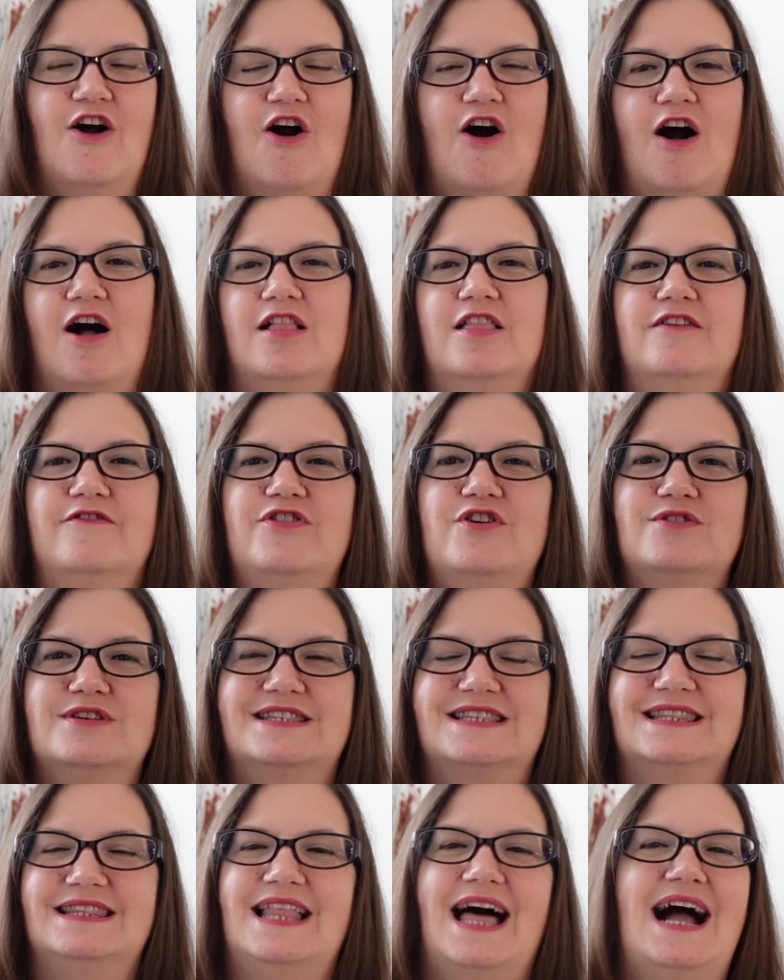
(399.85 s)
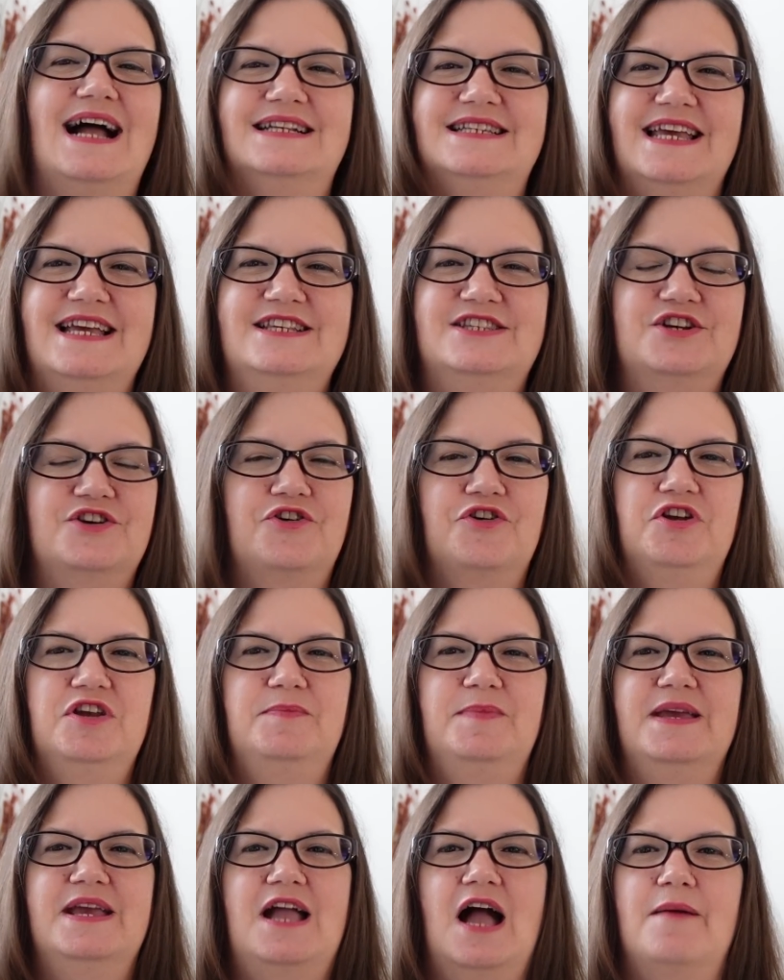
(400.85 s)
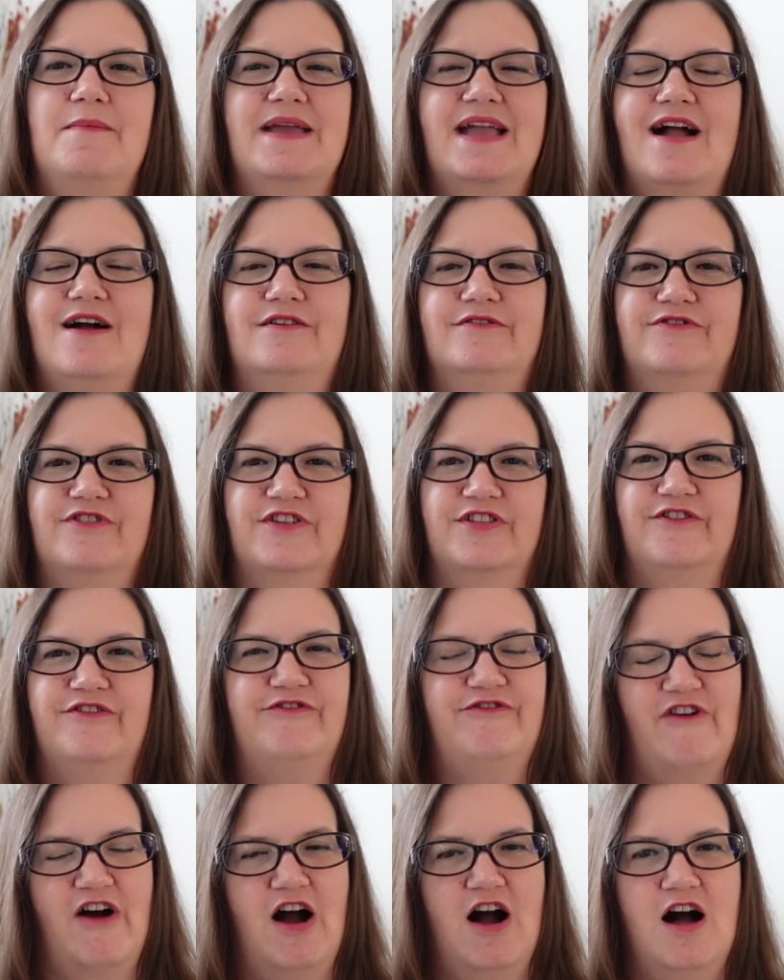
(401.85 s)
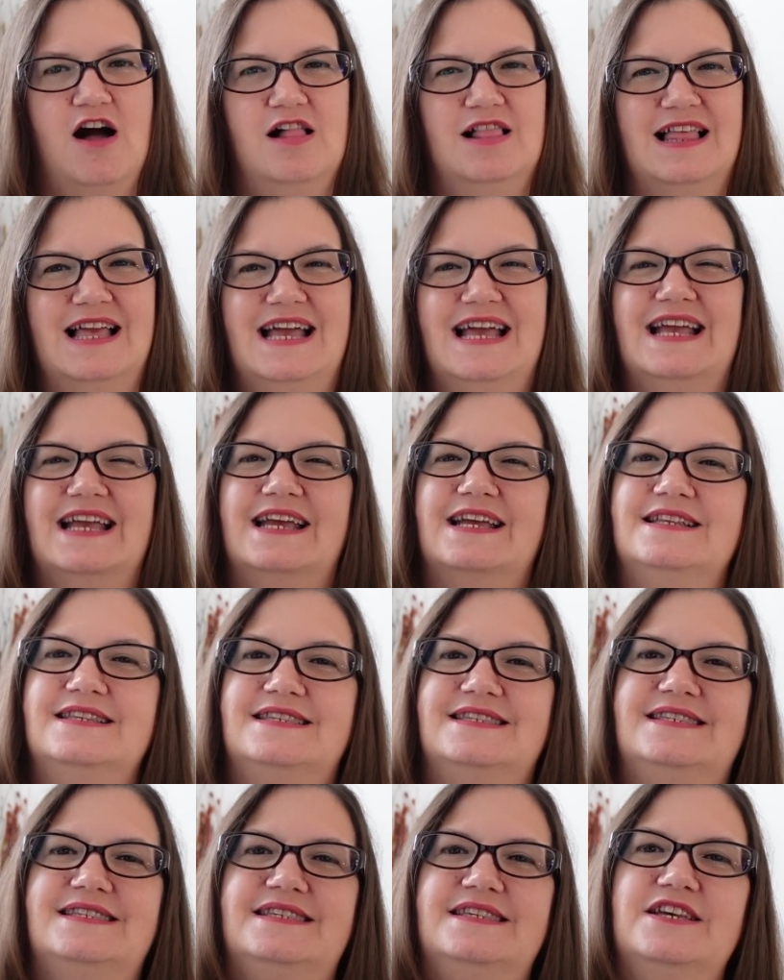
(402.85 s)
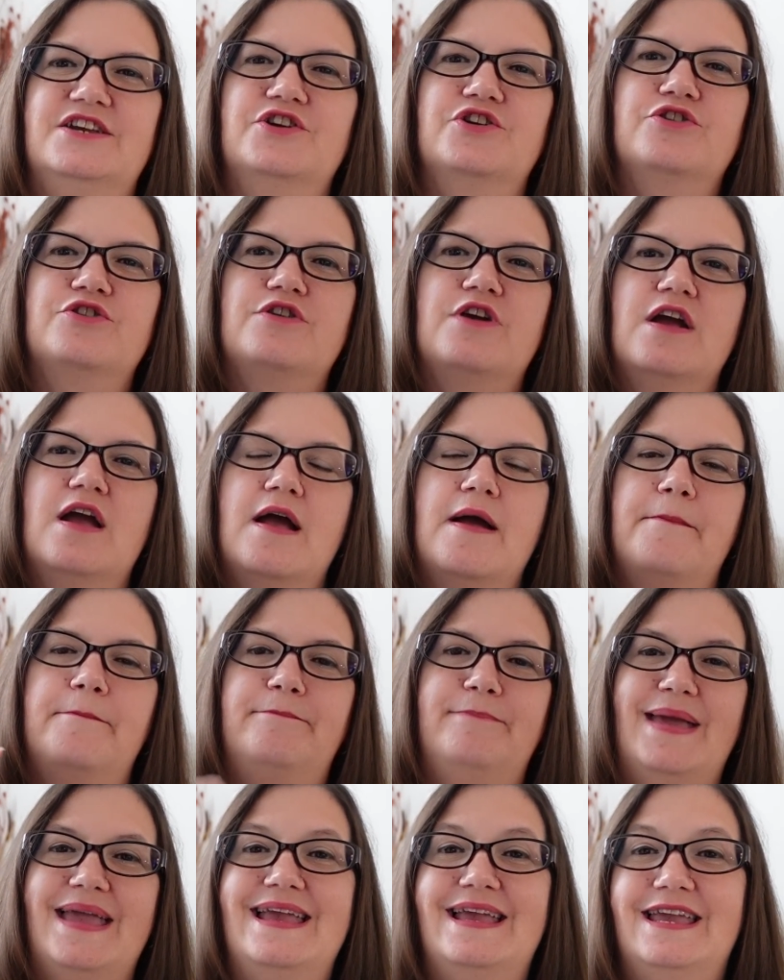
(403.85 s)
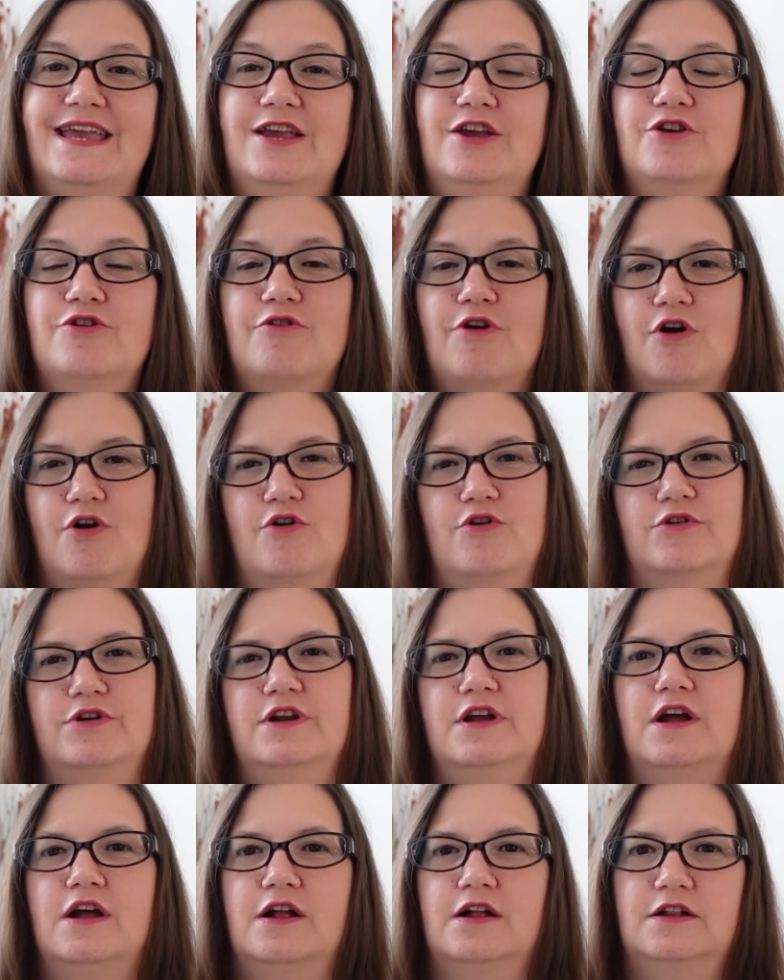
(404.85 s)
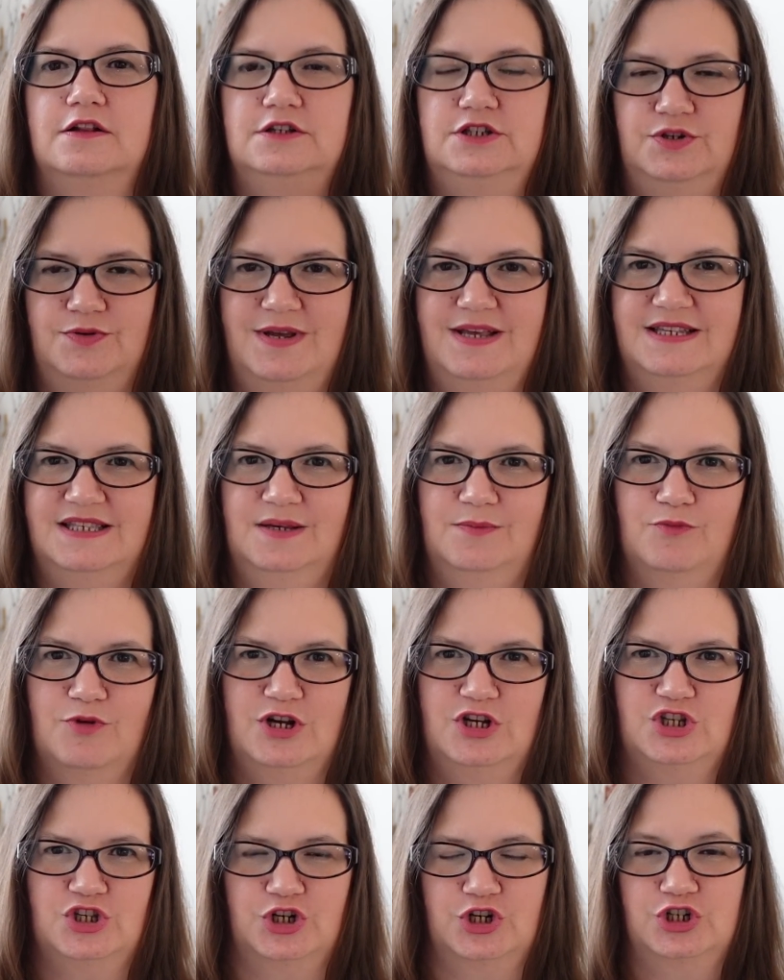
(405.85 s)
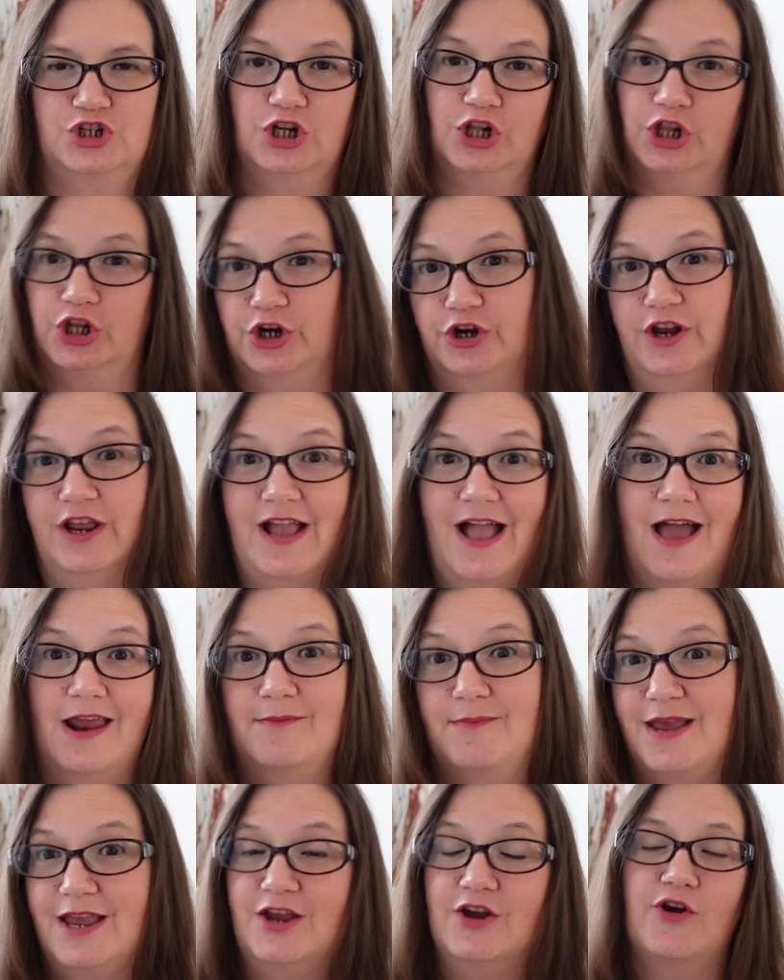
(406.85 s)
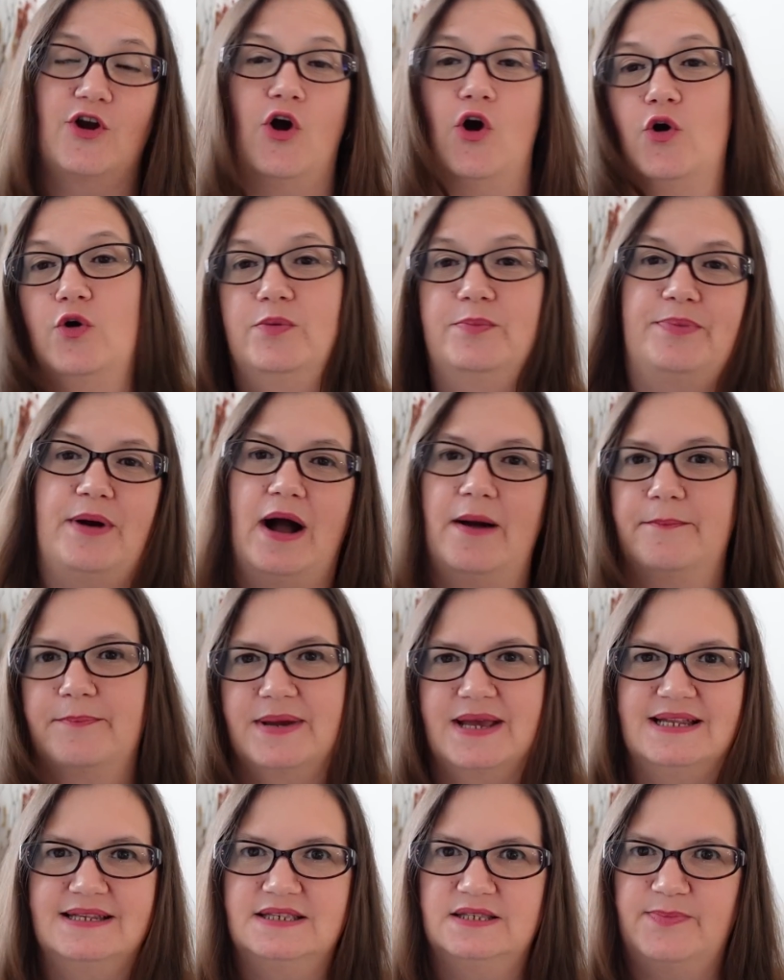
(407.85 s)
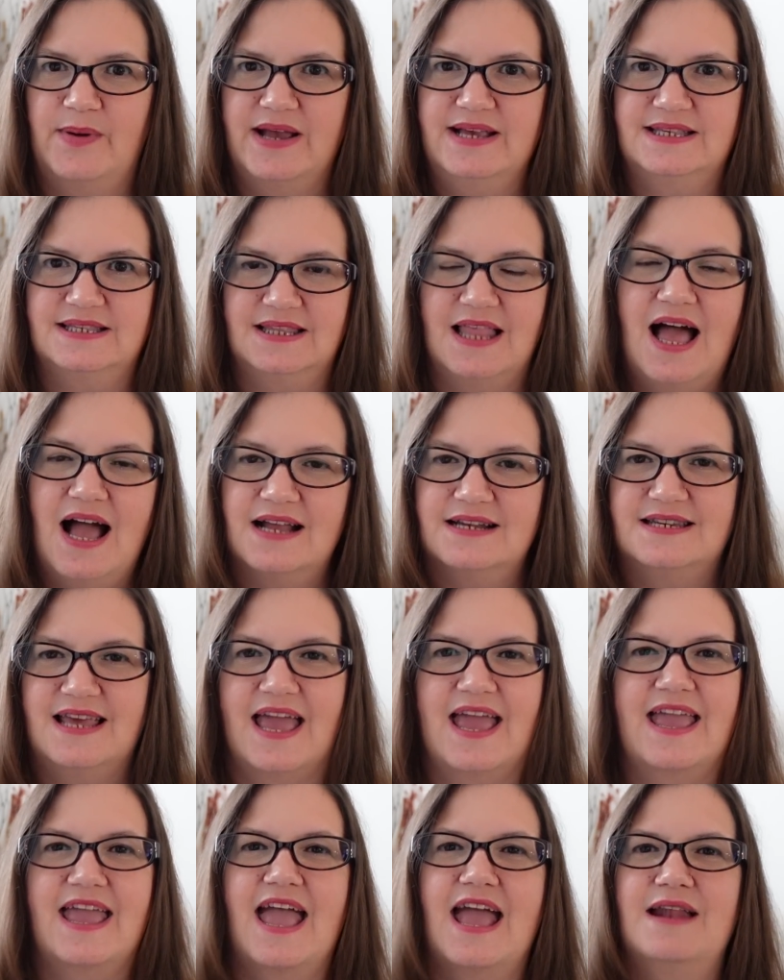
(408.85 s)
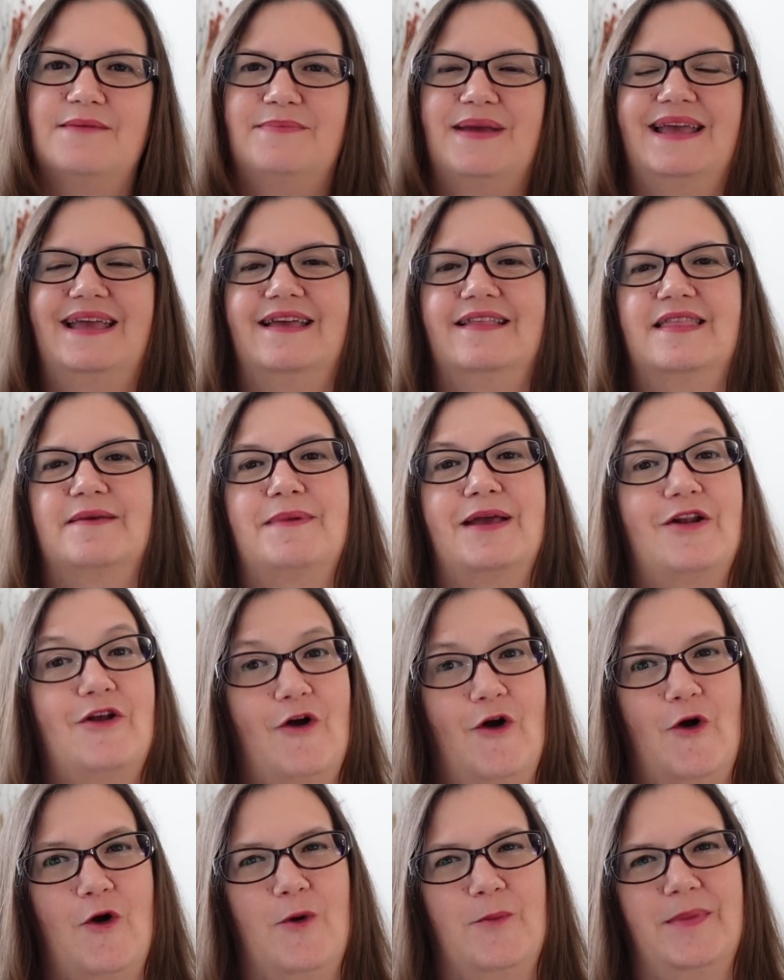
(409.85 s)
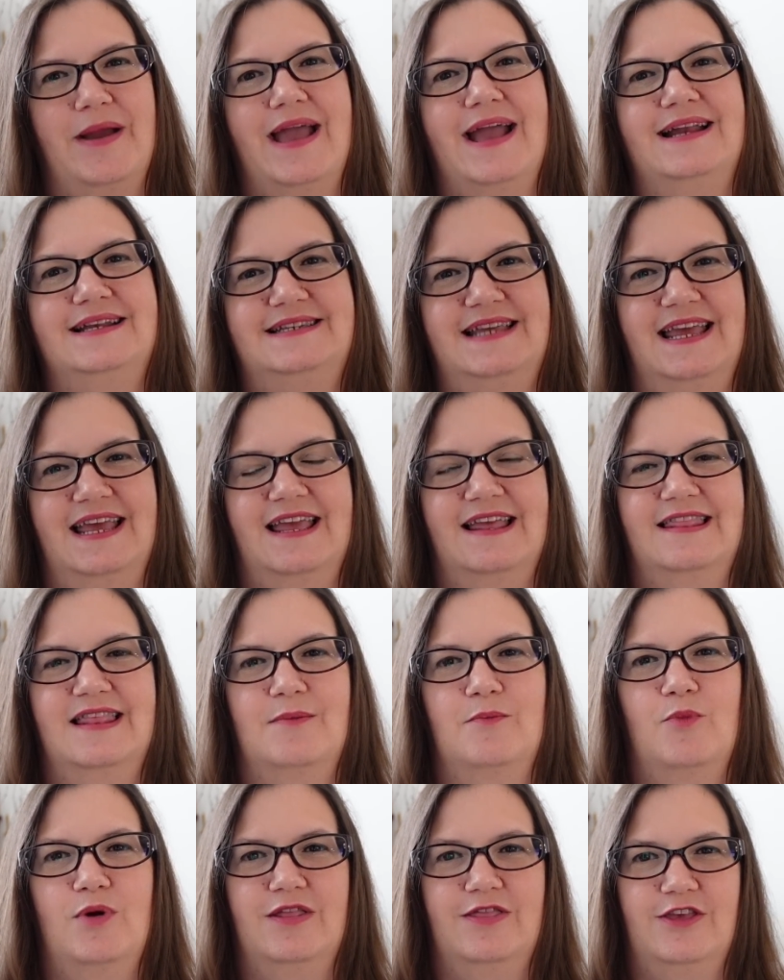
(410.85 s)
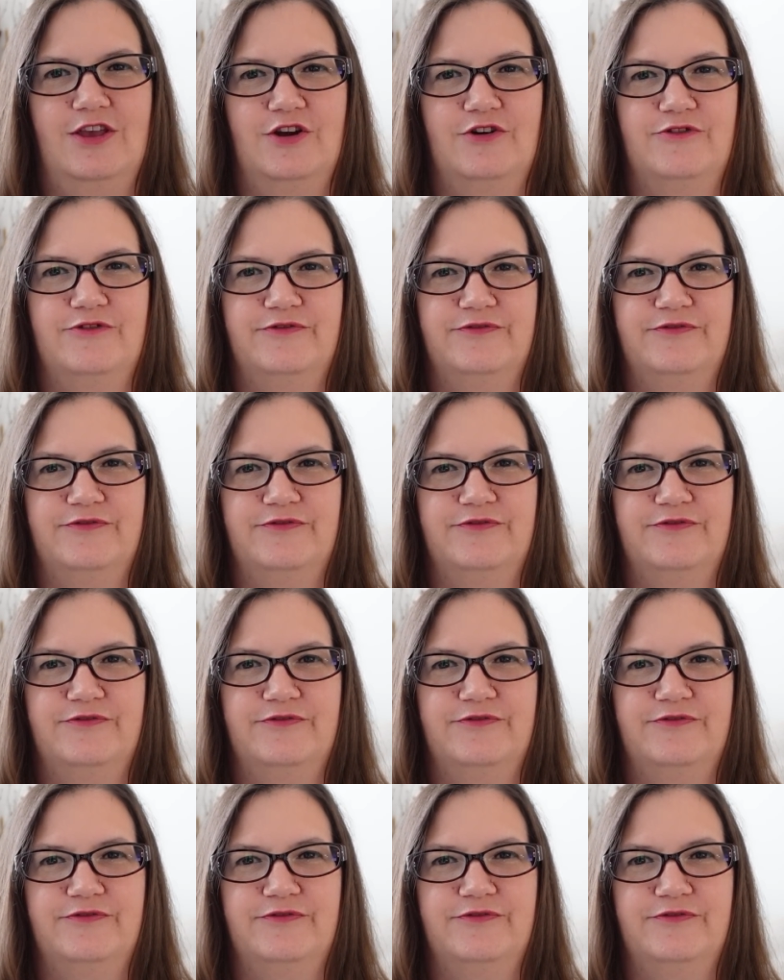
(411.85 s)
All of those lattes are going to be coming out for the fall. Consider making your own, doing some research, learning how to make your own pumpkin spice latte and making them at home and taking them with you.